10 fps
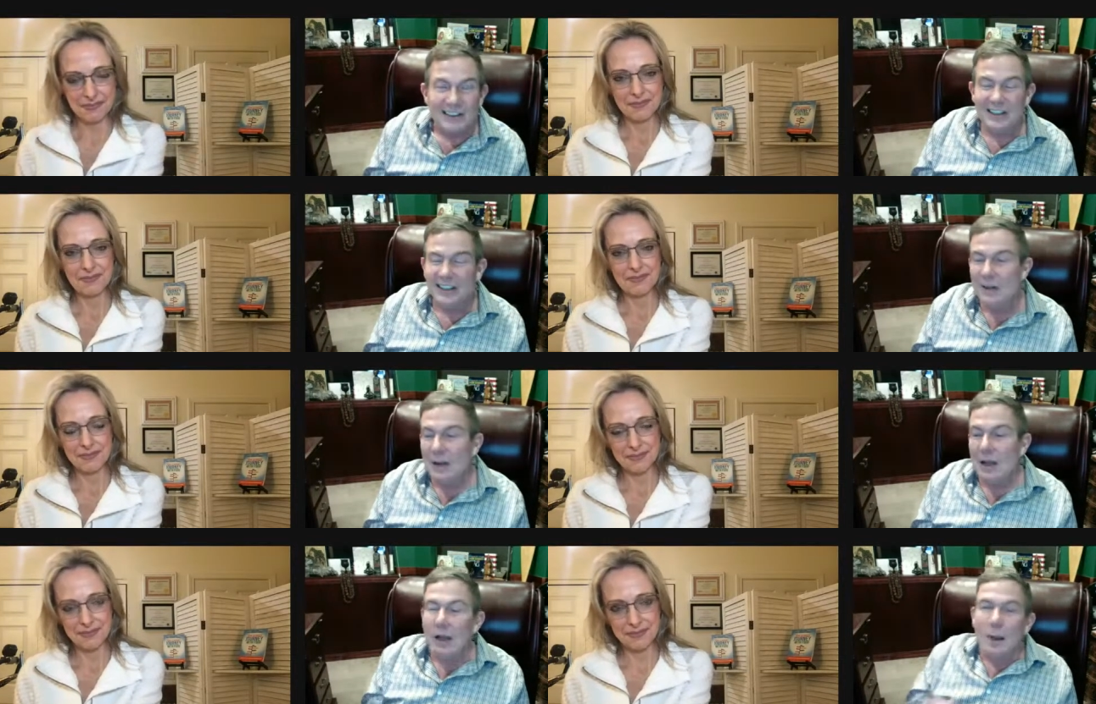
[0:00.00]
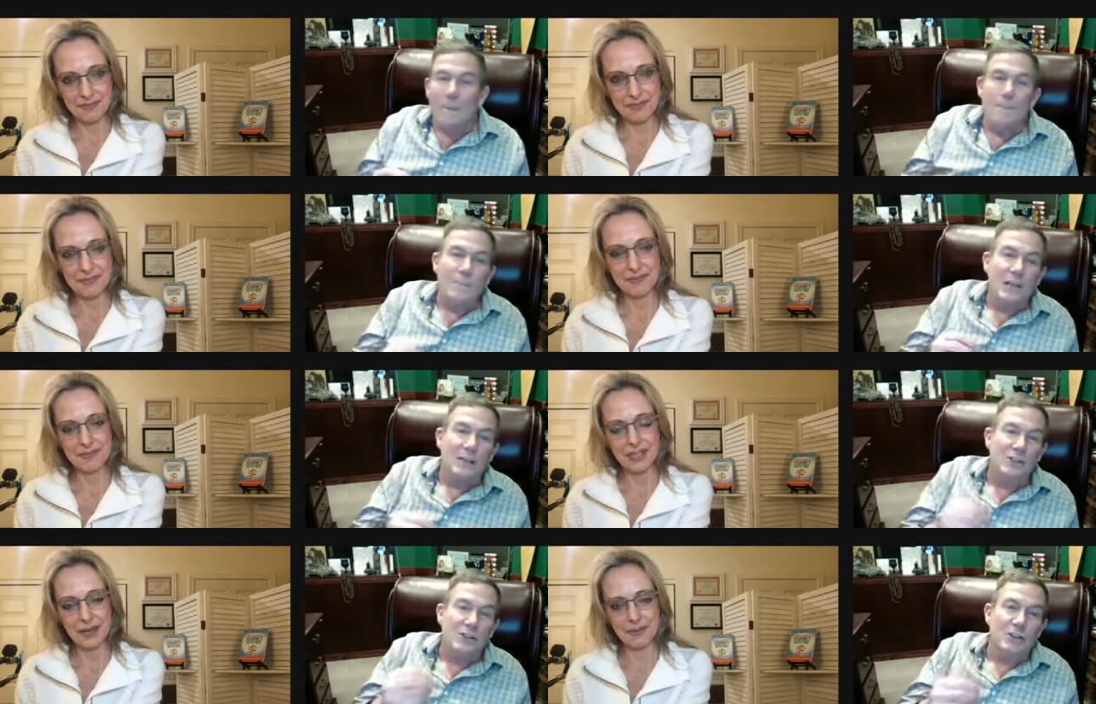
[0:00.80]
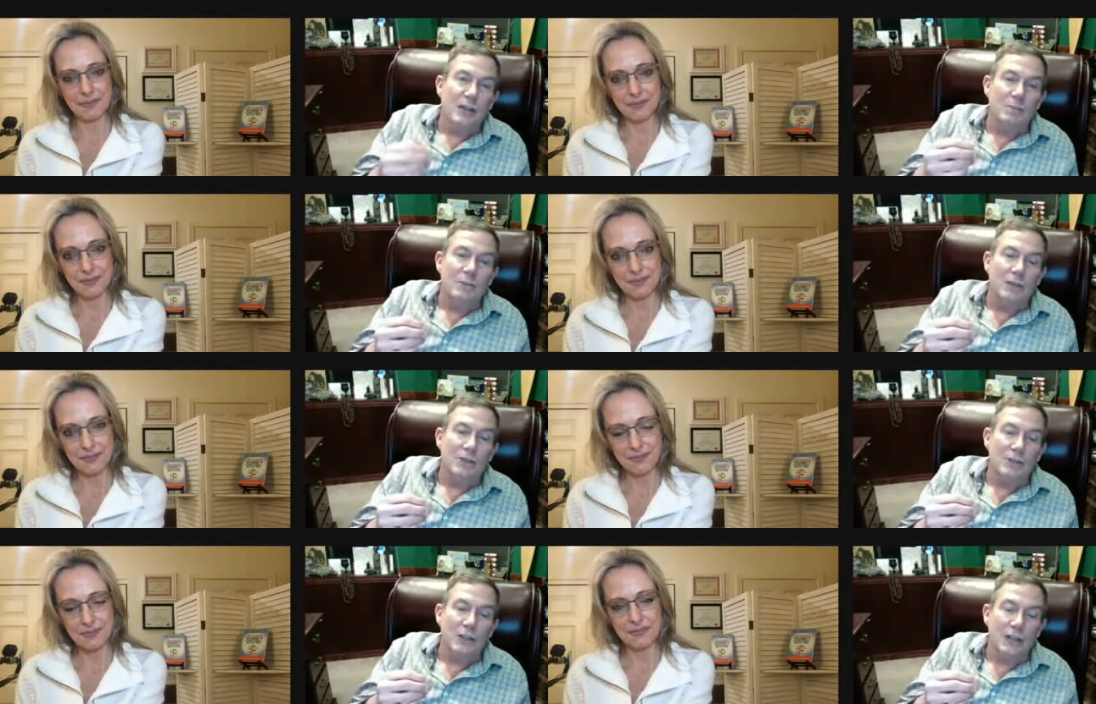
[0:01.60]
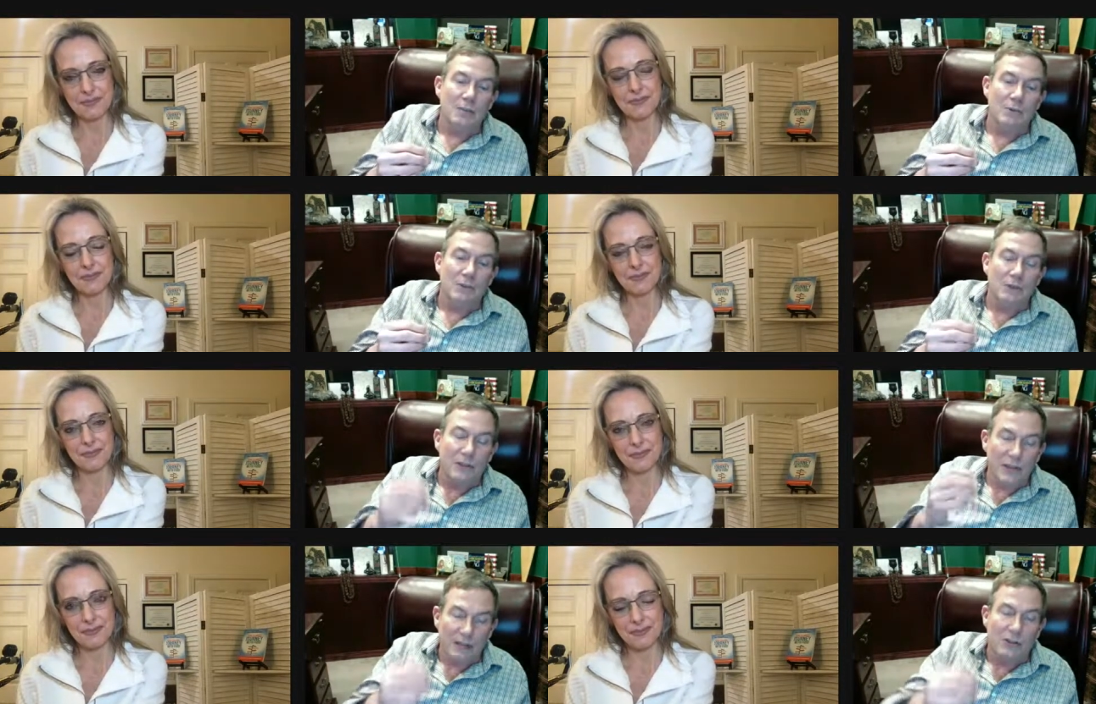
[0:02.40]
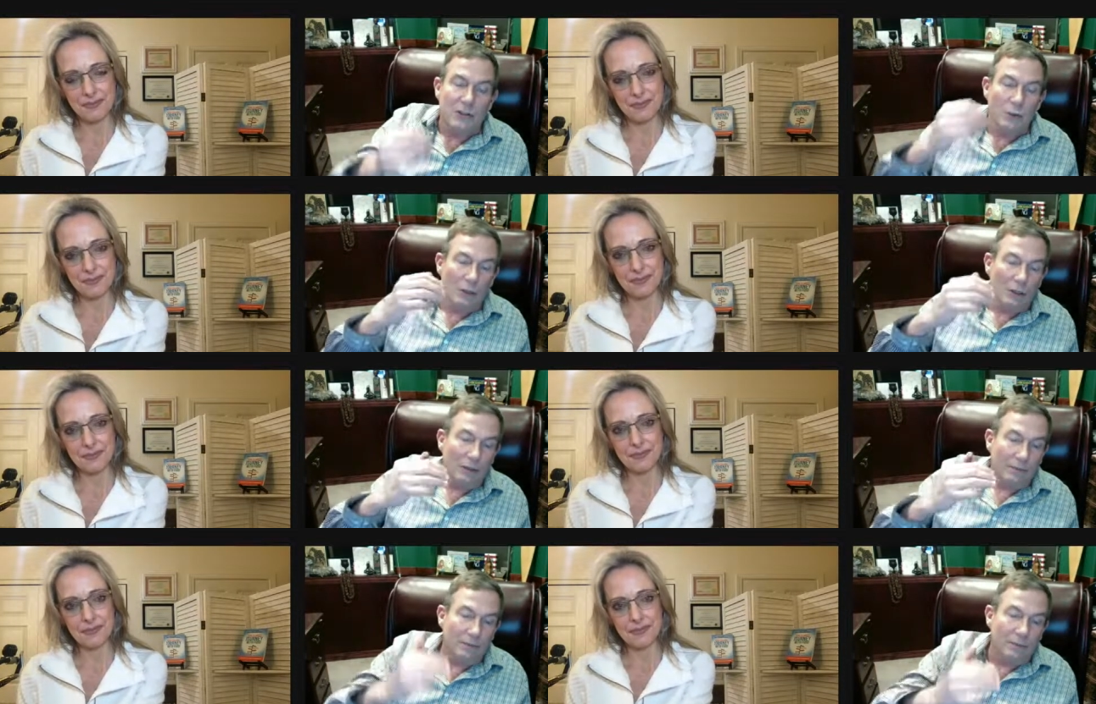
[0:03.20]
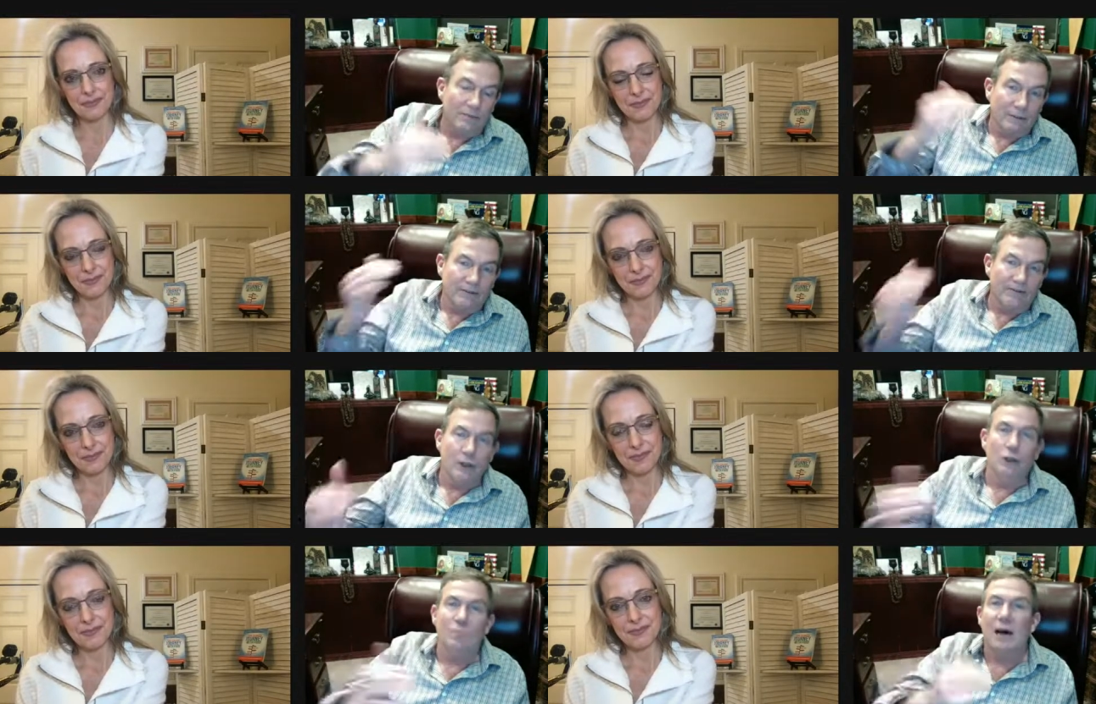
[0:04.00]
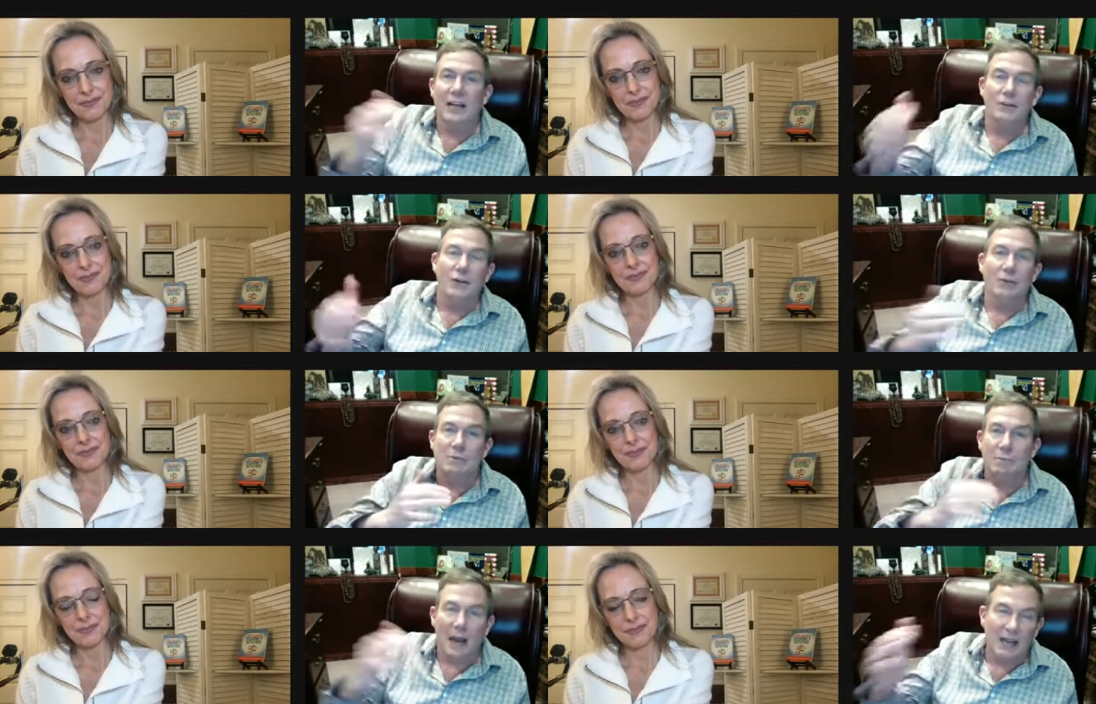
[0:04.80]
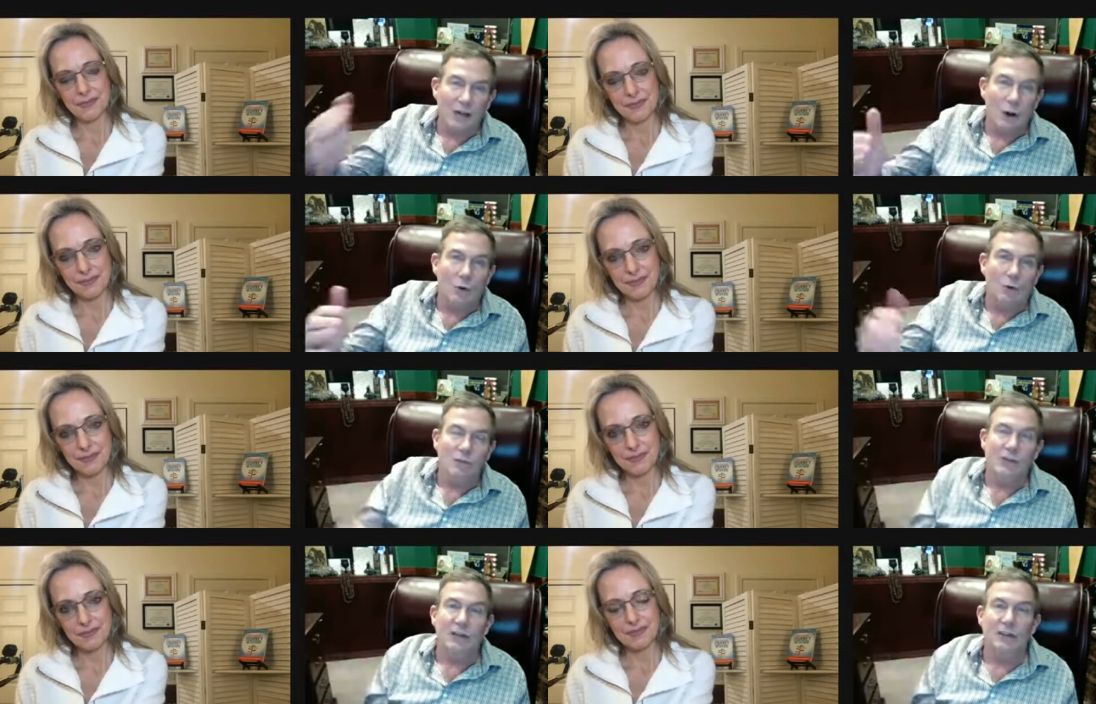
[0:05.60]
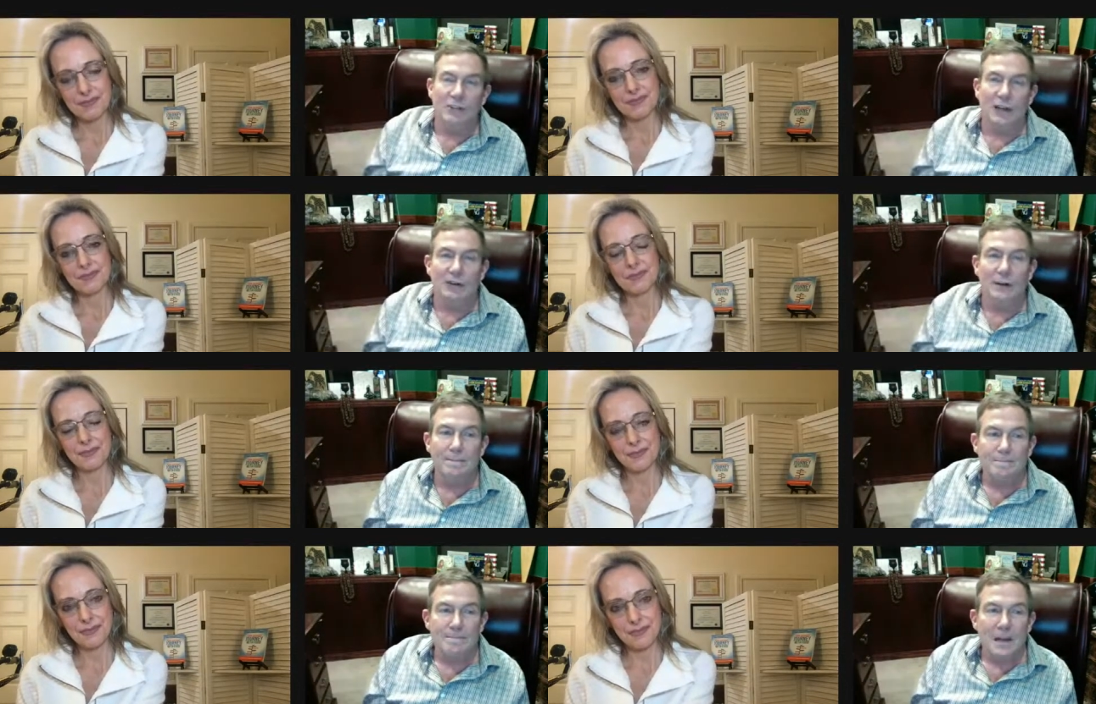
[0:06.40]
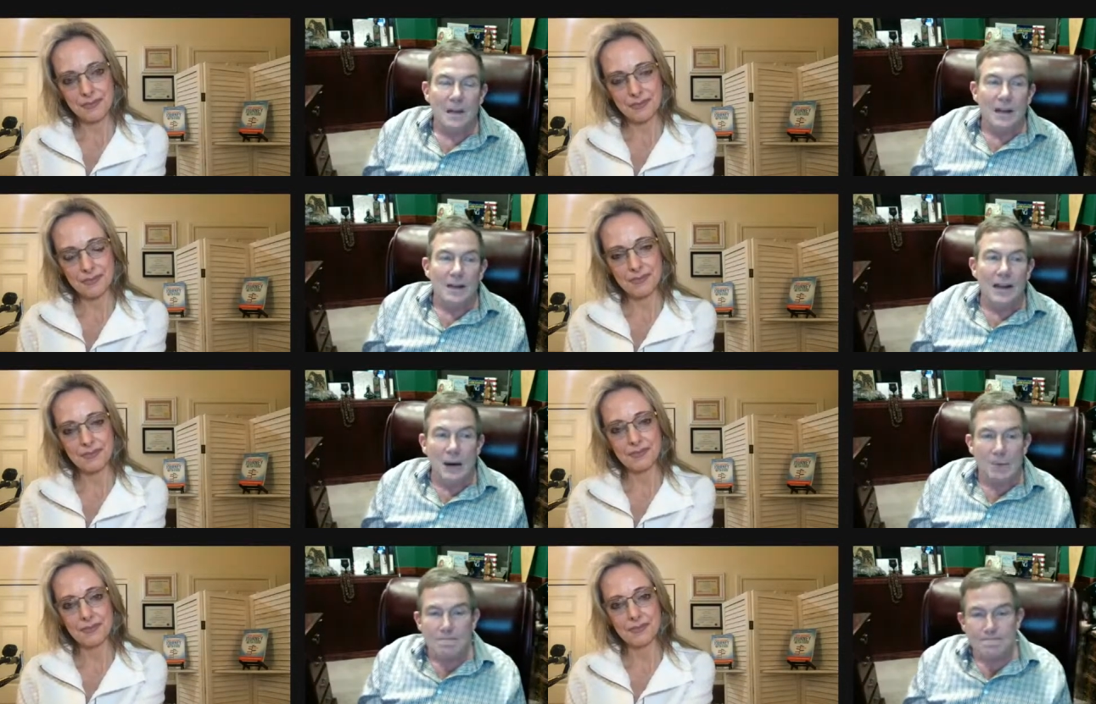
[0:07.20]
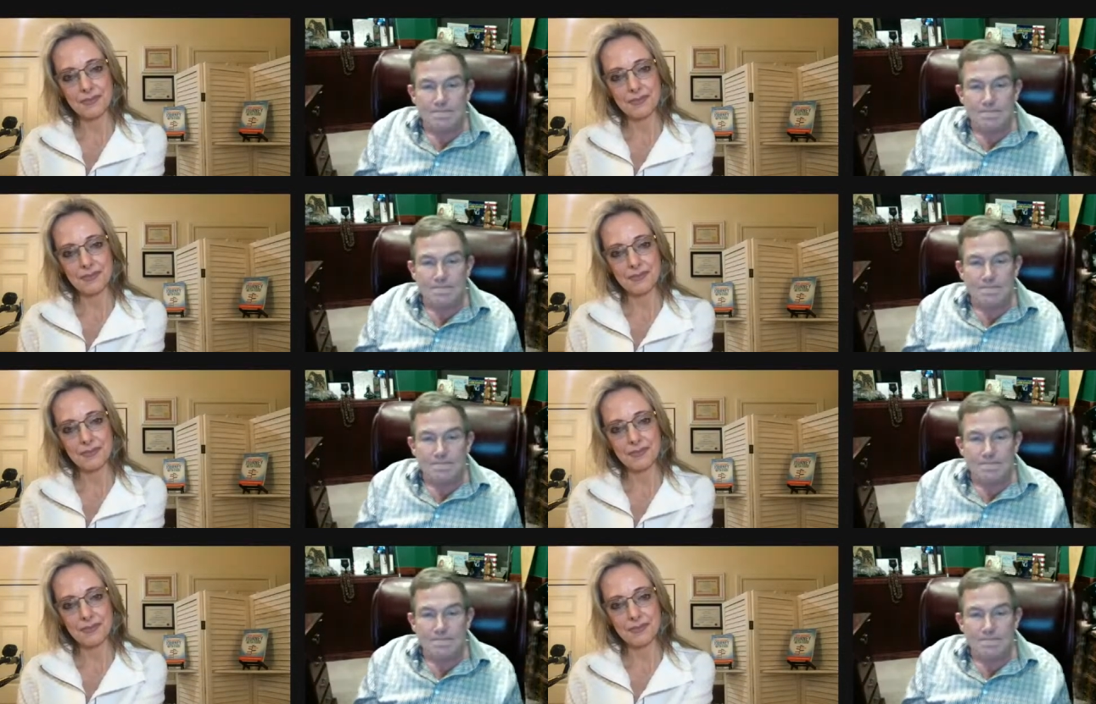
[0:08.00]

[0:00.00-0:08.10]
Speaker 1: you know, mm-hmm. because it's thing, it's themes things that will fulfill my dreams, my goals, etc. Mm-hmm. Now,